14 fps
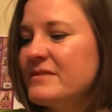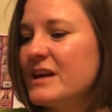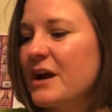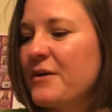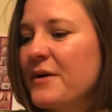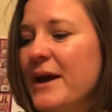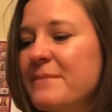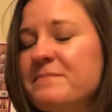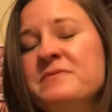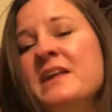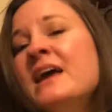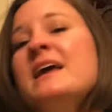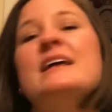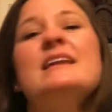All right,
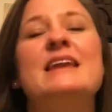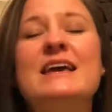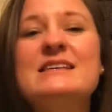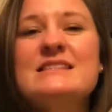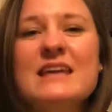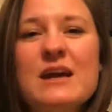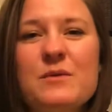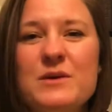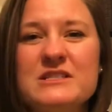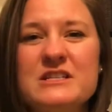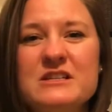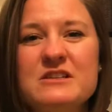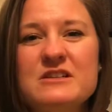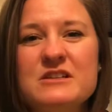next thing I want you to